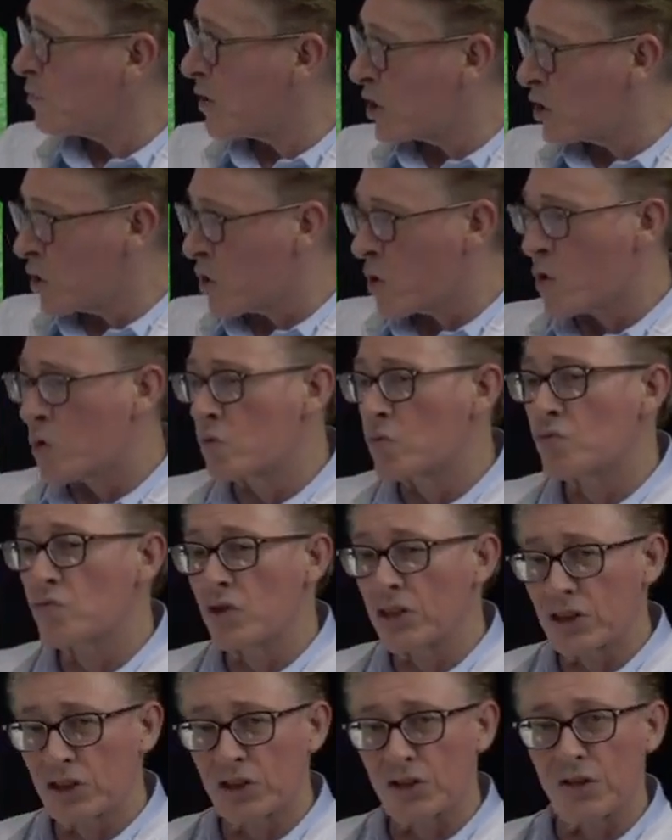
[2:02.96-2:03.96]
my own
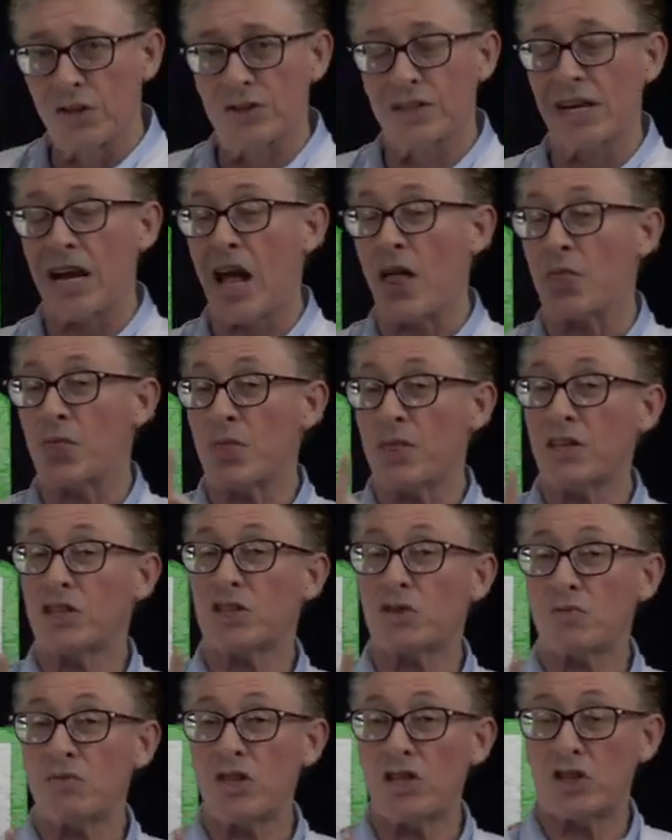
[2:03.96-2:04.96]
research, and
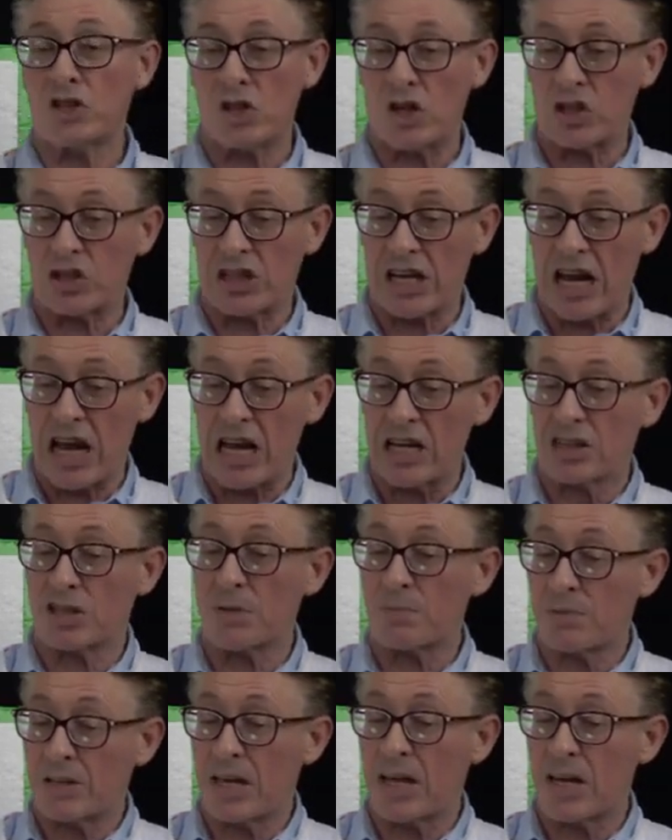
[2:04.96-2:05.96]
this research ends
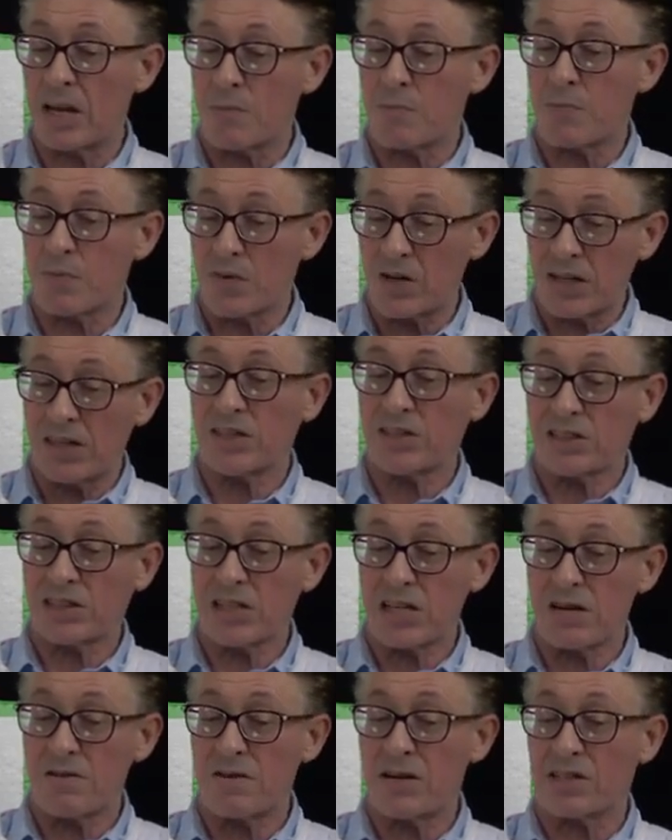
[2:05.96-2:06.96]
up getting pretty
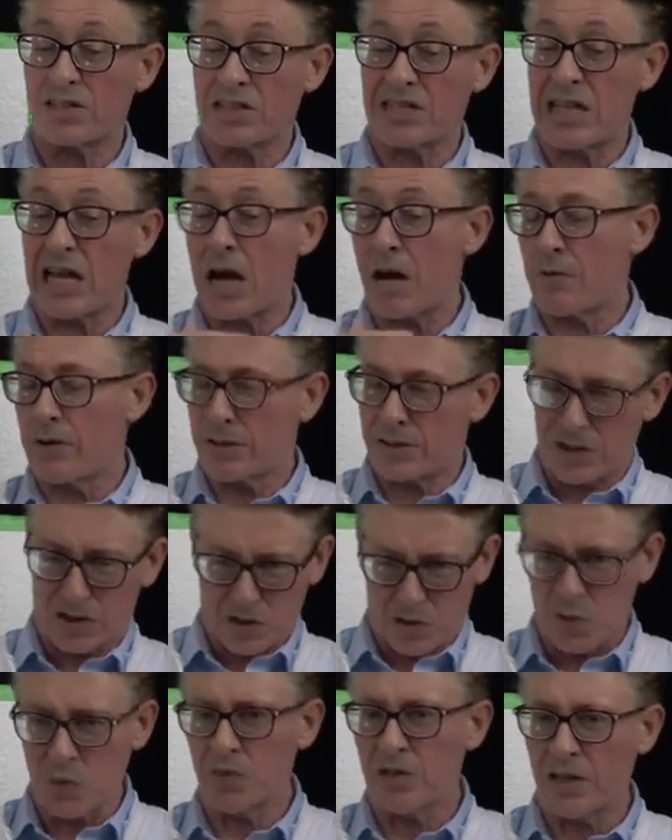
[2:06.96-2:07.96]
serious now into
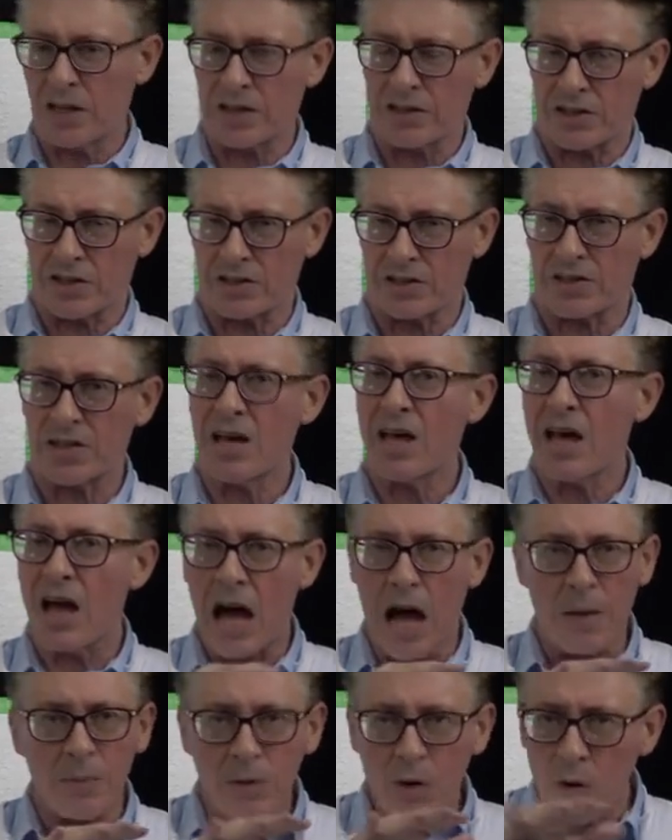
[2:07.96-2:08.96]
due diligence.
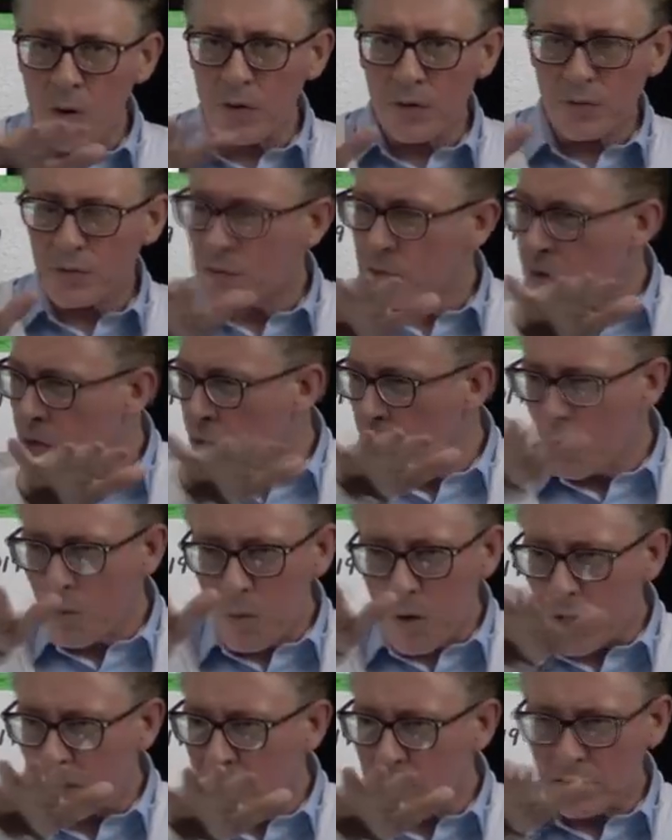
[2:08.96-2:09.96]
I'm going through
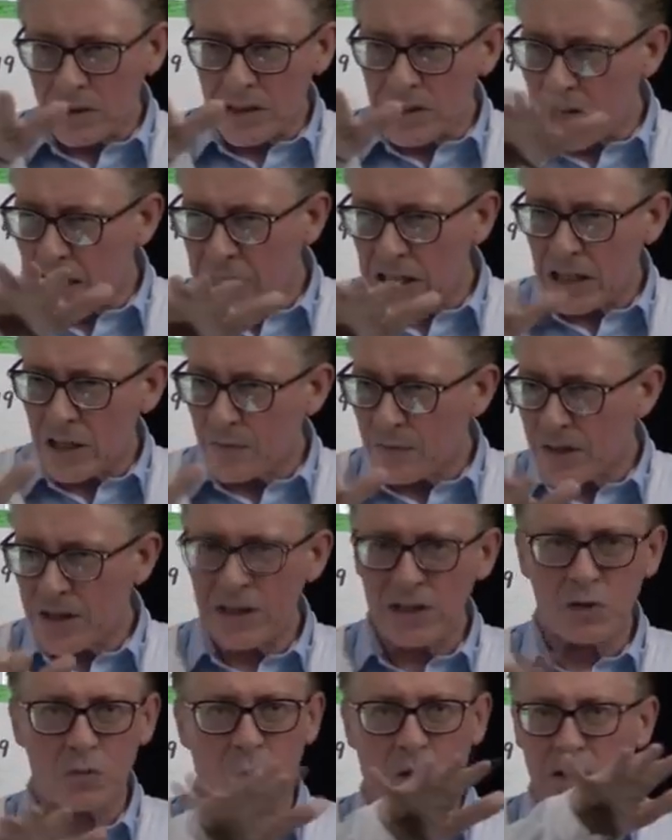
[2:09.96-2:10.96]
what the negative
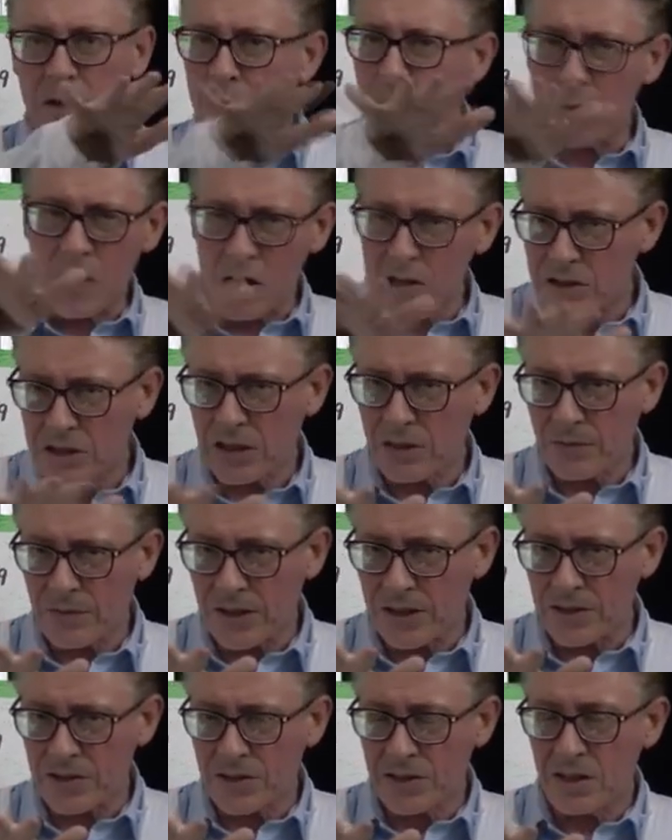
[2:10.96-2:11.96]
is, what the positive
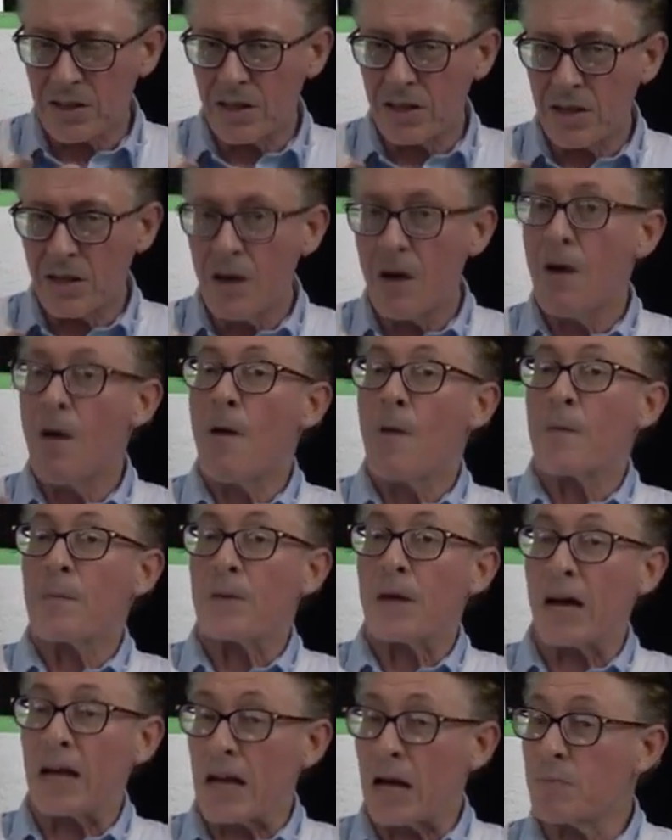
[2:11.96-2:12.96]
is,
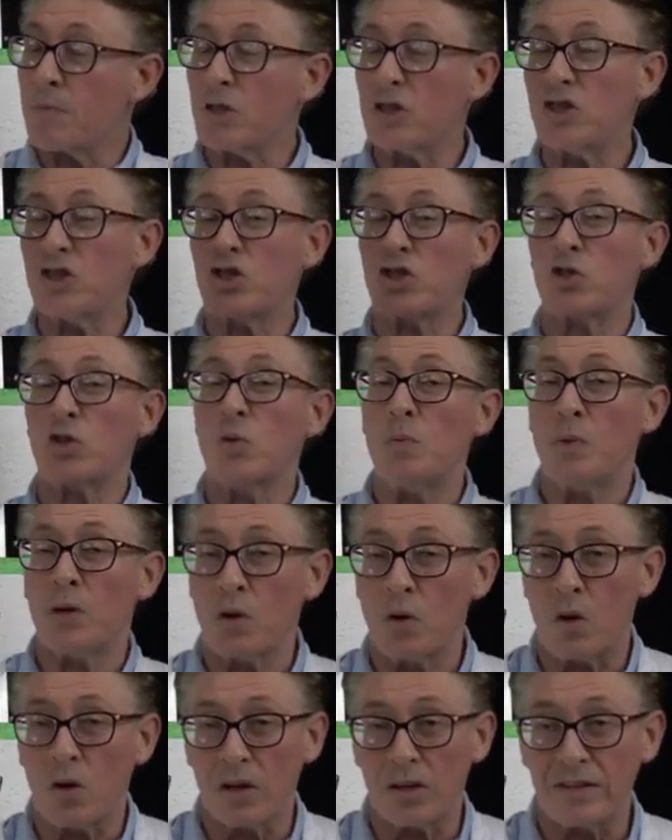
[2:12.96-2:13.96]
and I'm
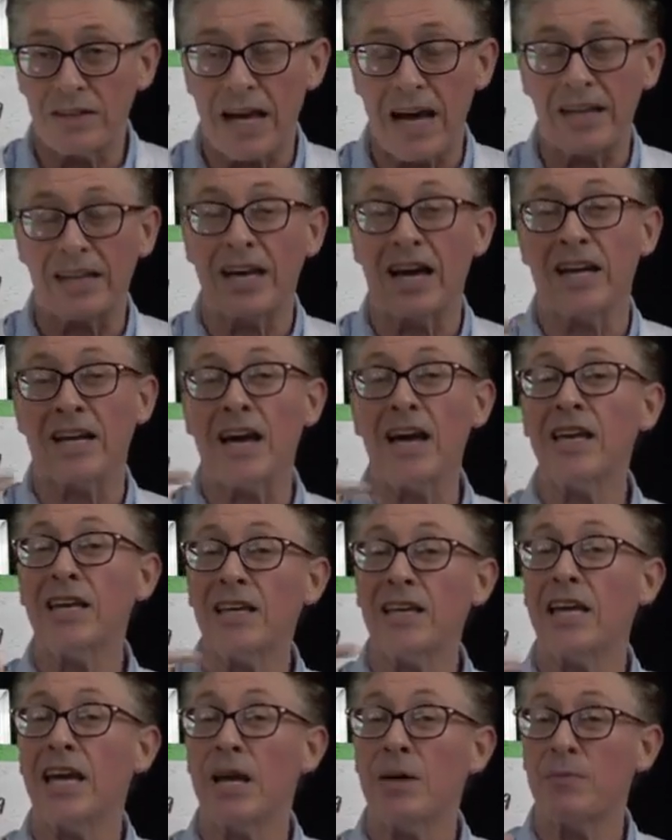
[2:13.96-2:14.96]
consuming all of that, and I
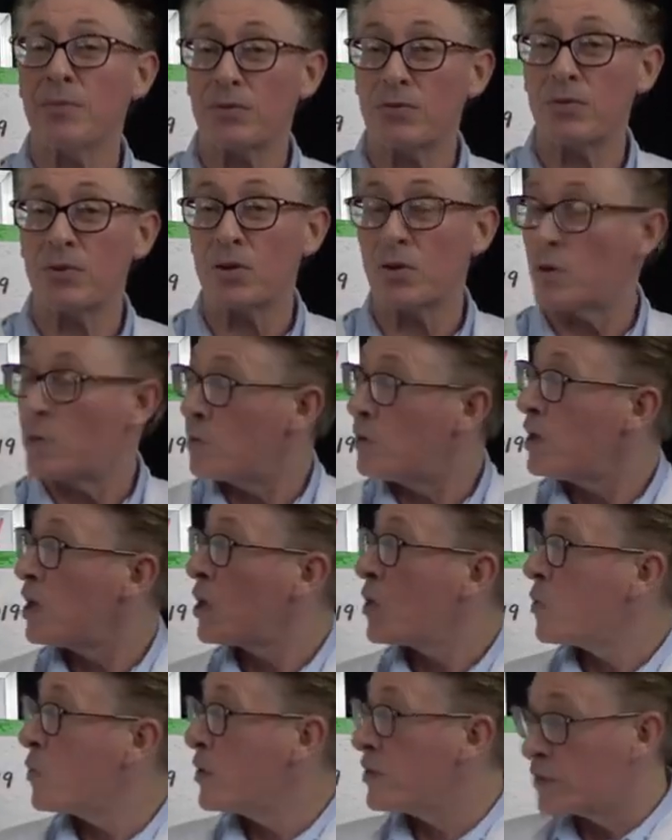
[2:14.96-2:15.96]
came through
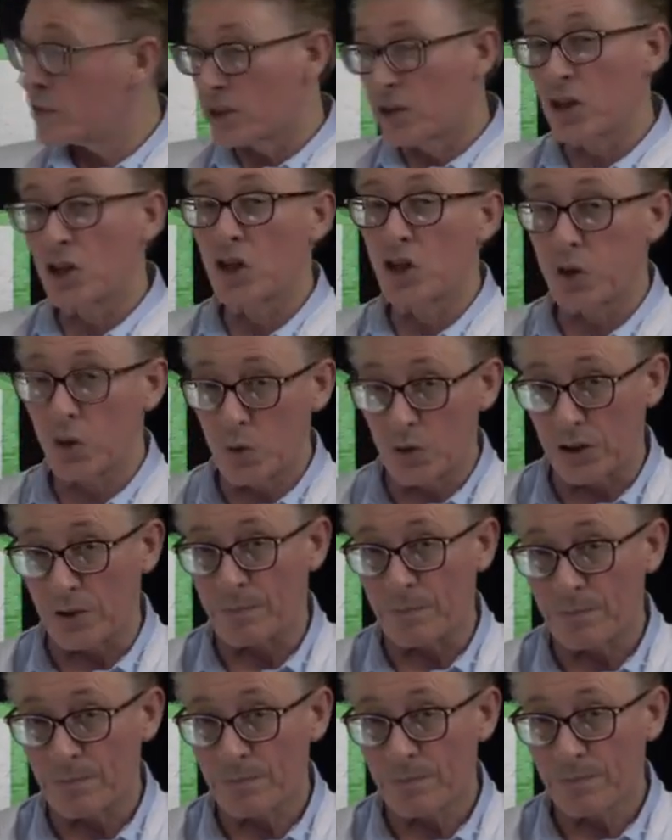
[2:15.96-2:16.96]
with a
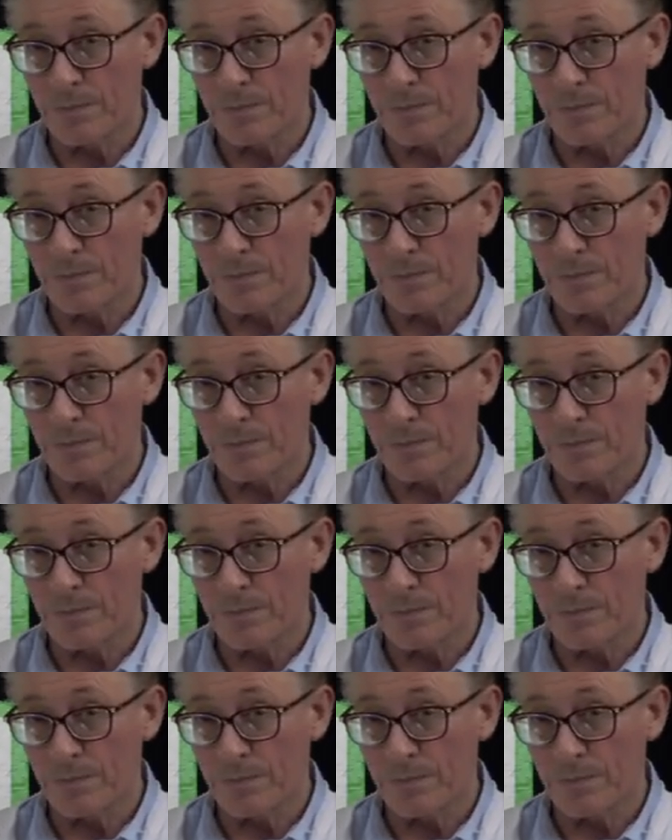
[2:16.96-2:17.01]
conclusion.